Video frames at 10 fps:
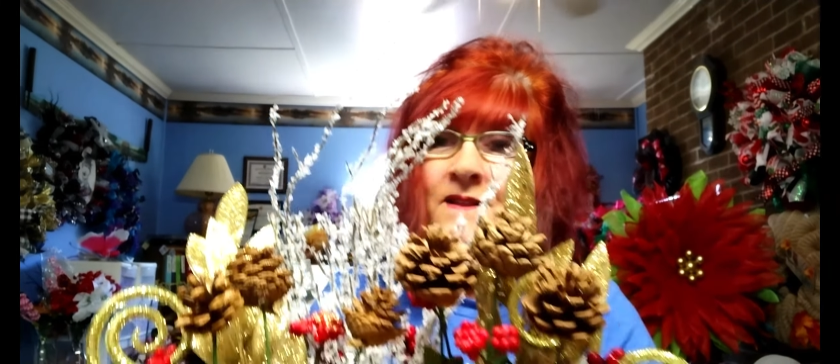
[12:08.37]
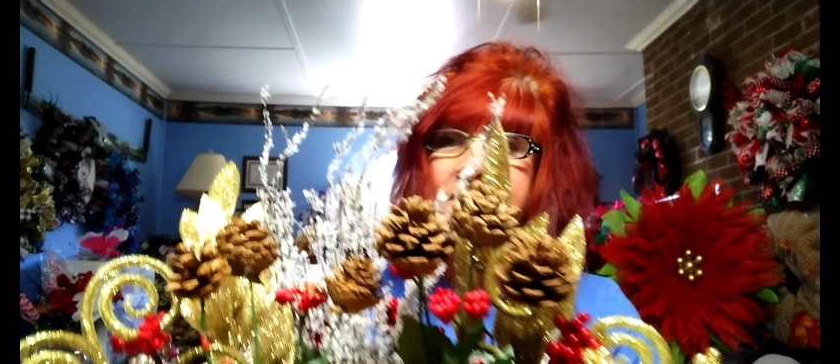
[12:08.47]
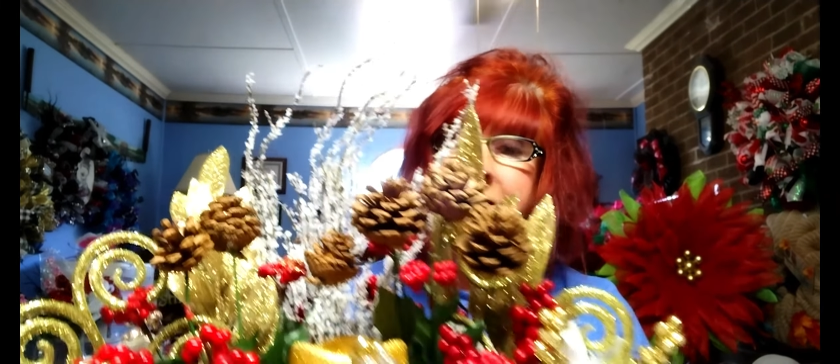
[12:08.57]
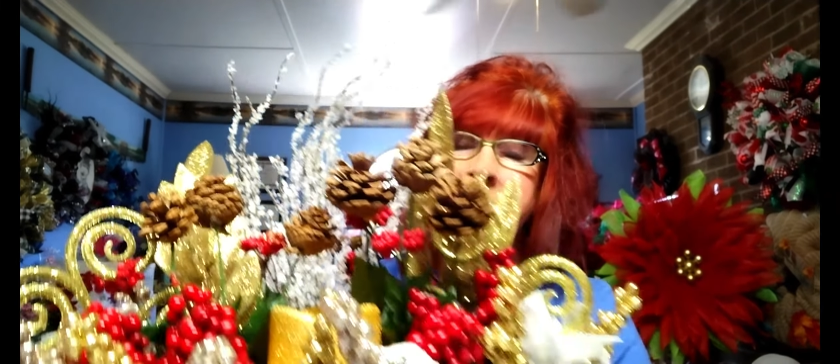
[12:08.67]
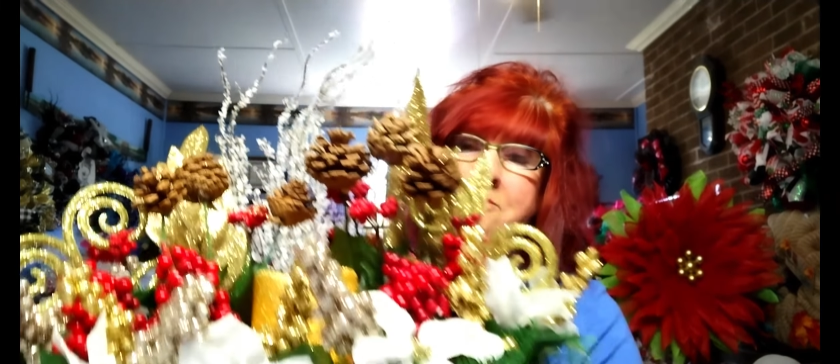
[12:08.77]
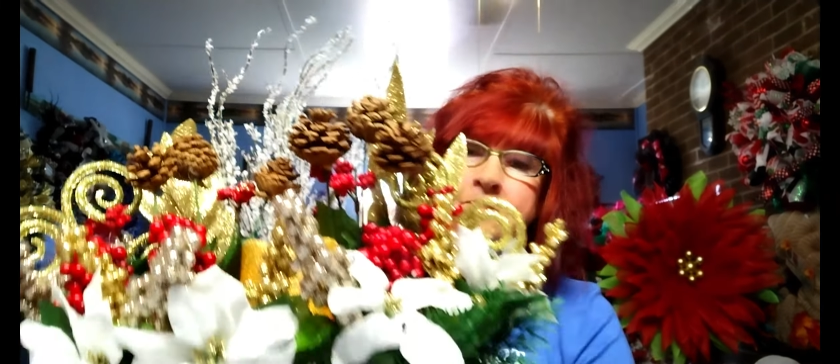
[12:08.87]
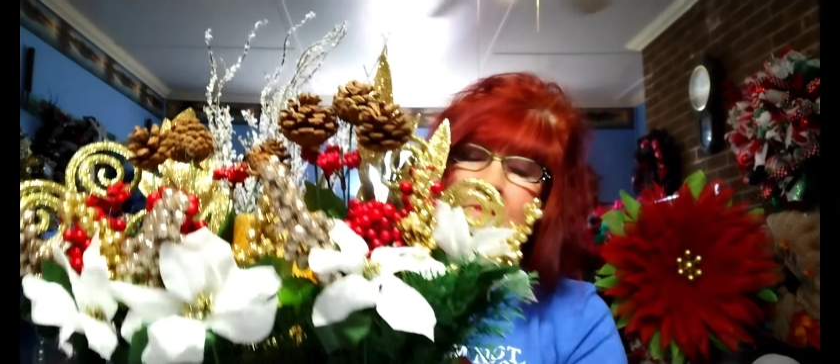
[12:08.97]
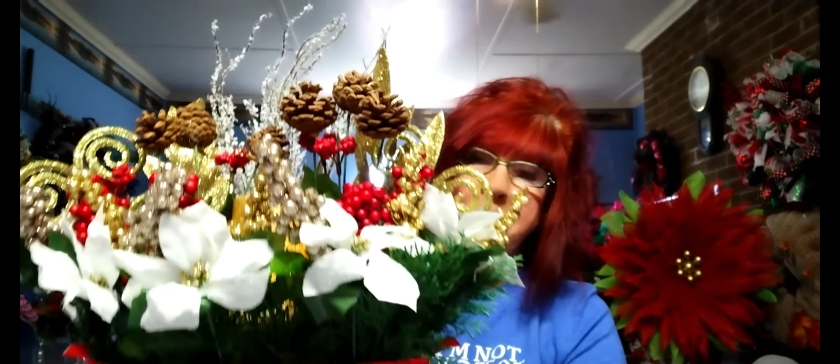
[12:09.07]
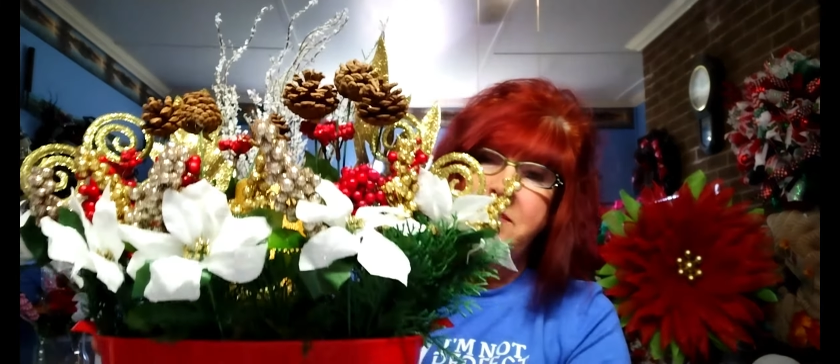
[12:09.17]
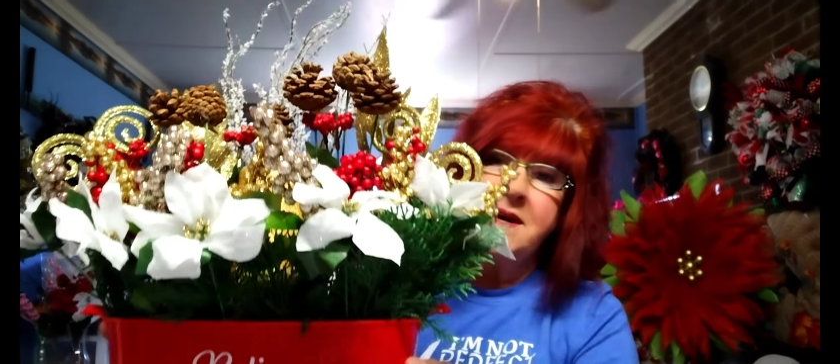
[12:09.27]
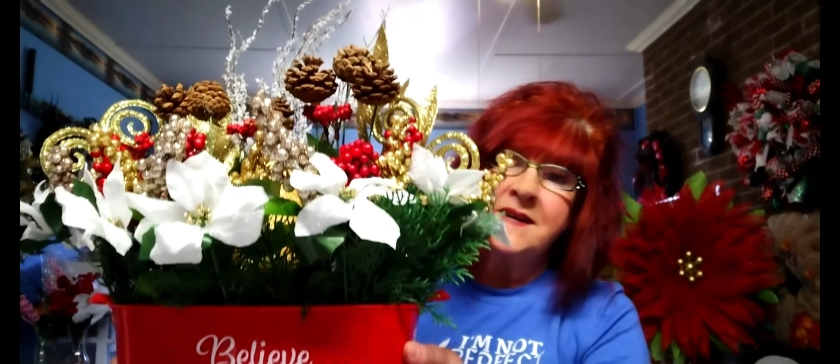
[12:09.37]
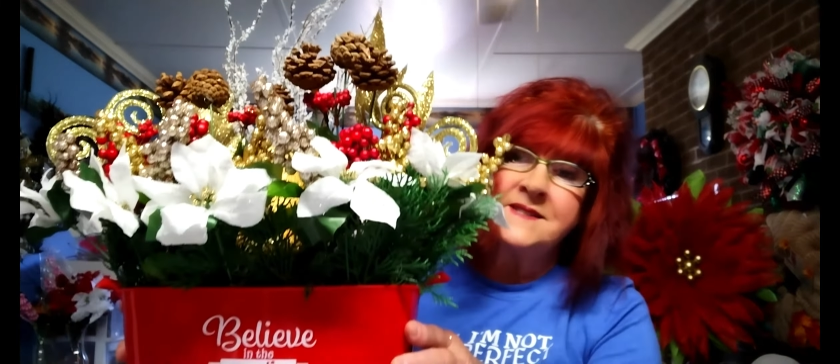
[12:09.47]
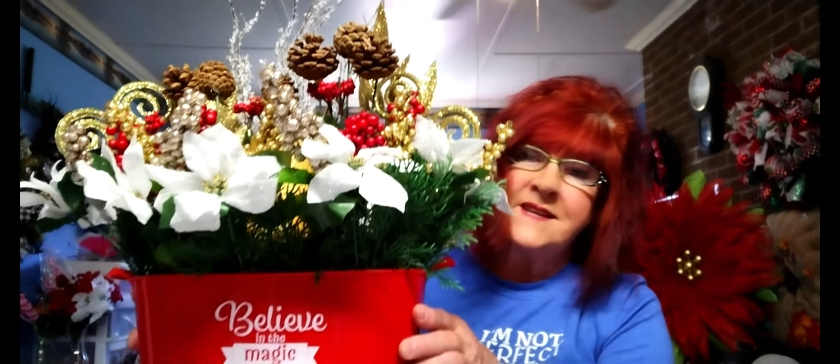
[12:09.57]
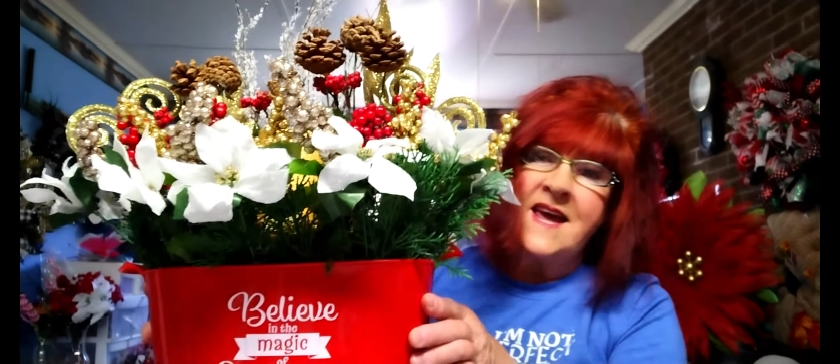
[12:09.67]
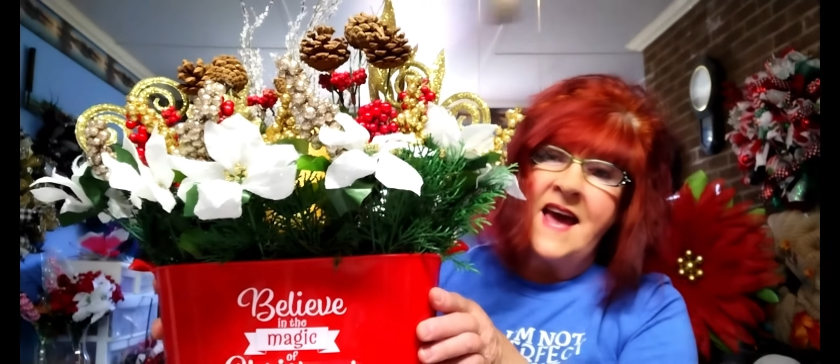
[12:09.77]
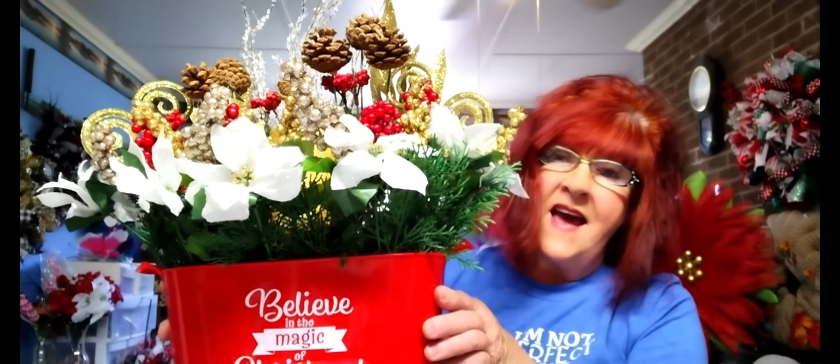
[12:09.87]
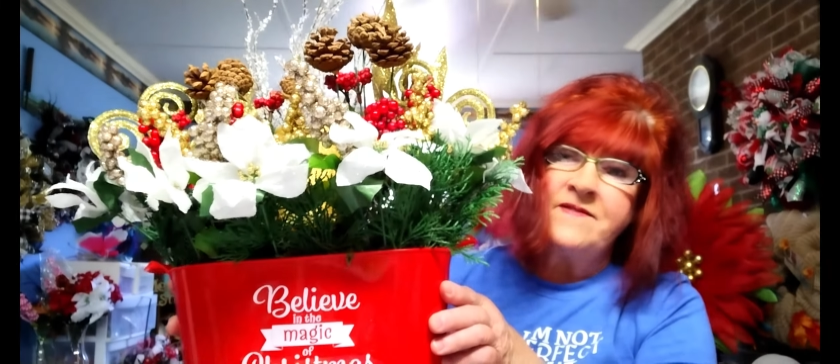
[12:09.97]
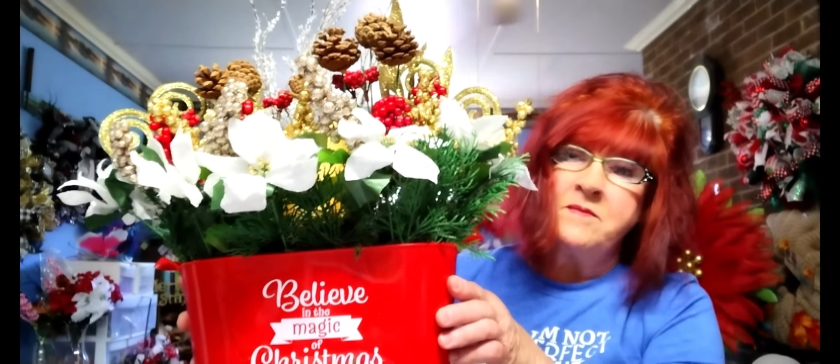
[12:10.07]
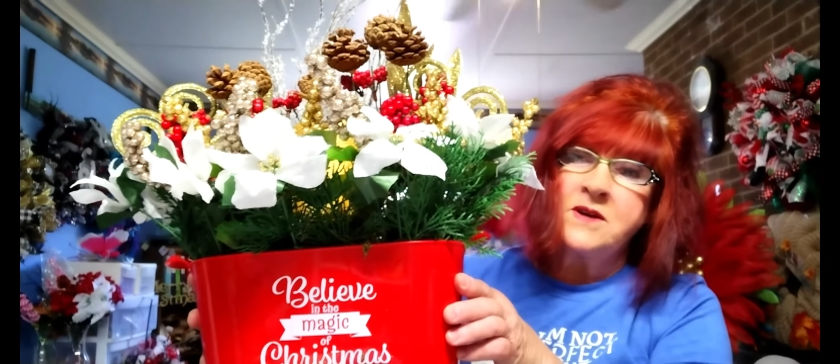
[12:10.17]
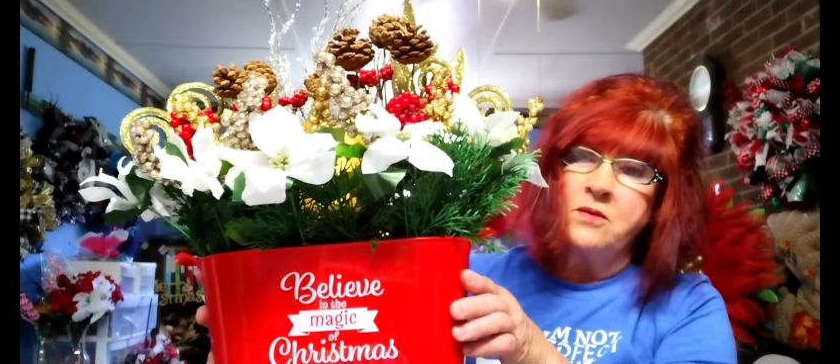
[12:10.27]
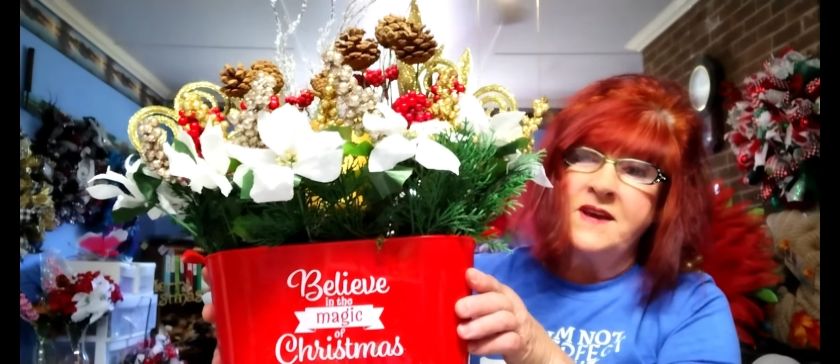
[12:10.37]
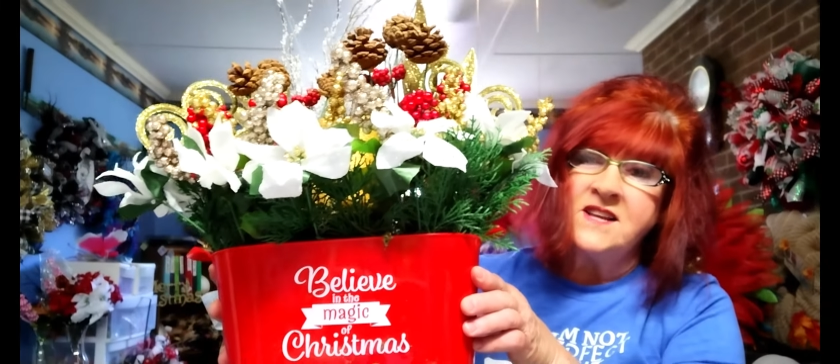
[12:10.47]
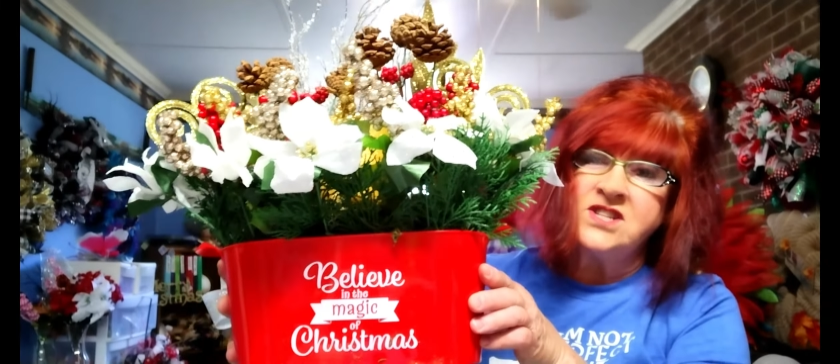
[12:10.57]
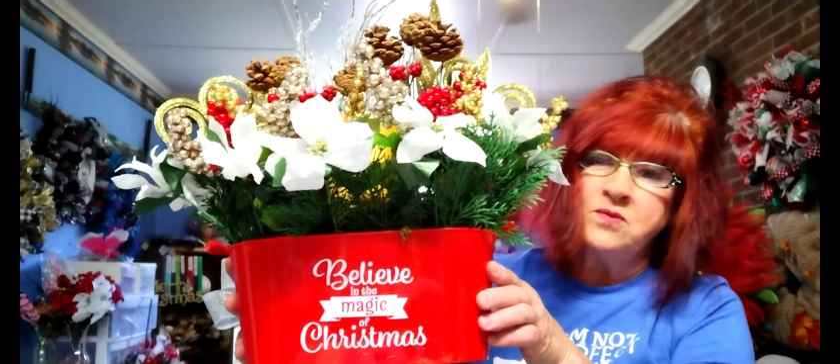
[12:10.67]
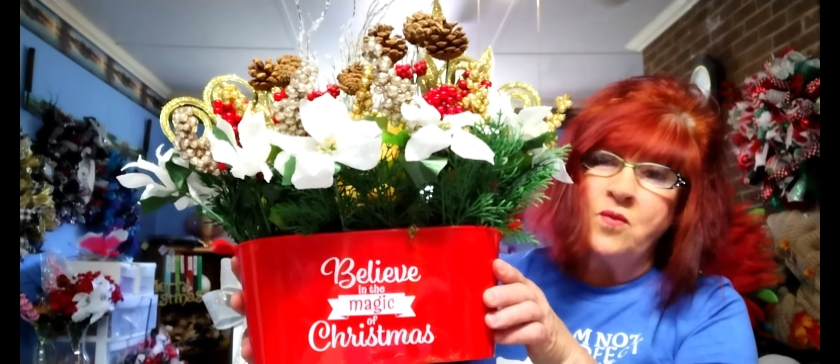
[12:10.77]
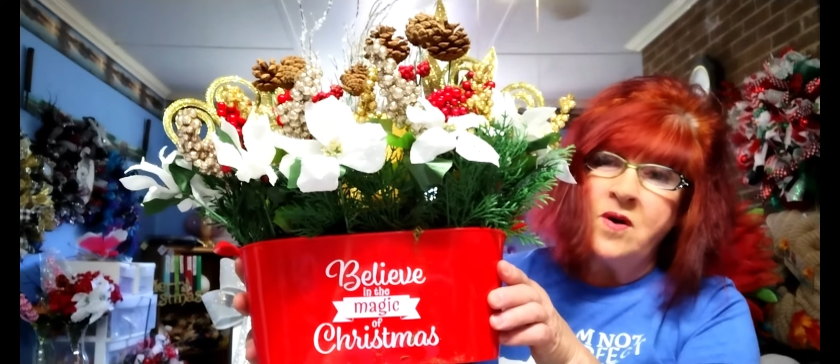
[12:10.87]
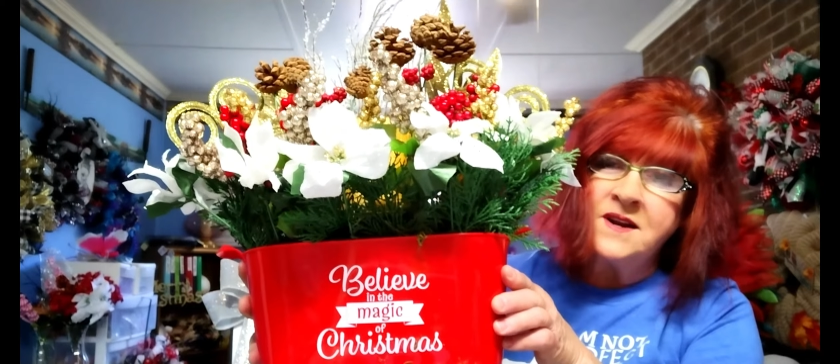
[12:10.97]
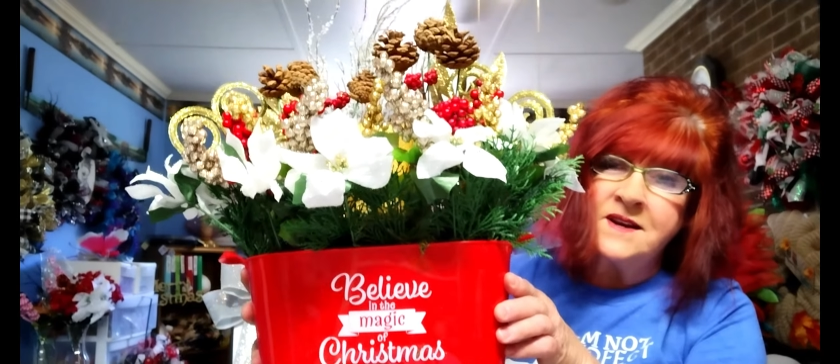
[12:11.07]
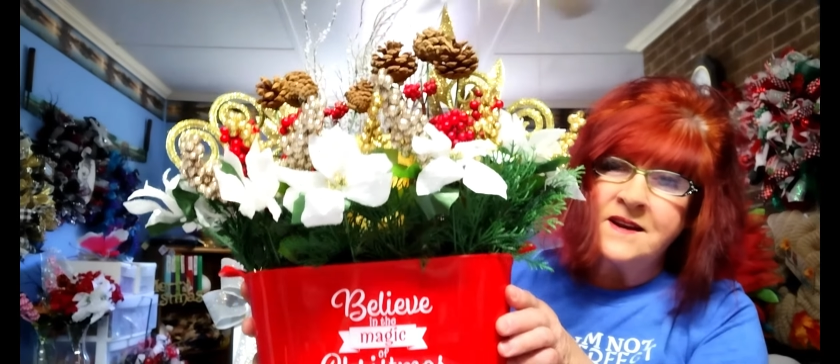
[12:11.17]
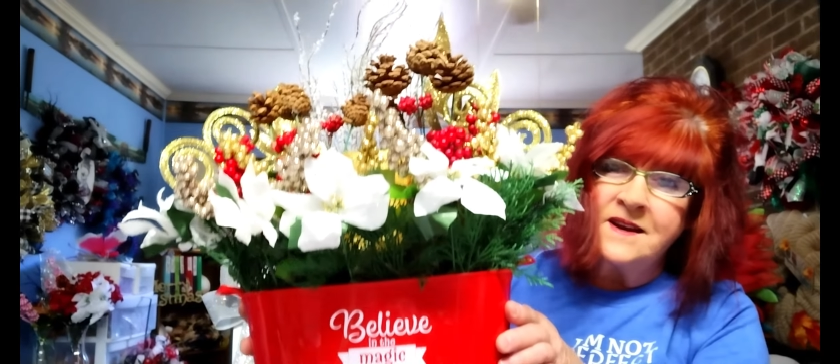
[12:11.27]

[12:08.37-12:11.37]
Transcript: The little buckets, they have them. Go get you one.